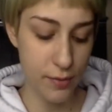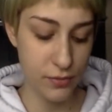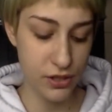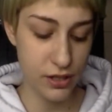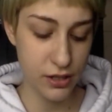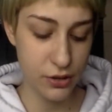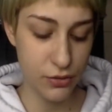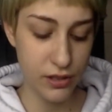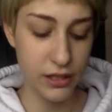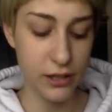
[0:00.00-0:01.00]
I'm just gonna
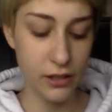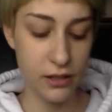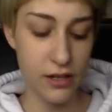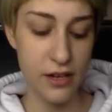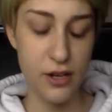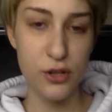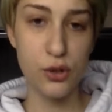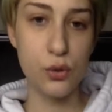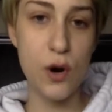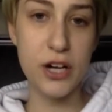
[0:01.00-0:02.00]
do a little
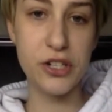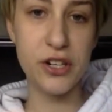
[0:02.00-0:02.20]
swatch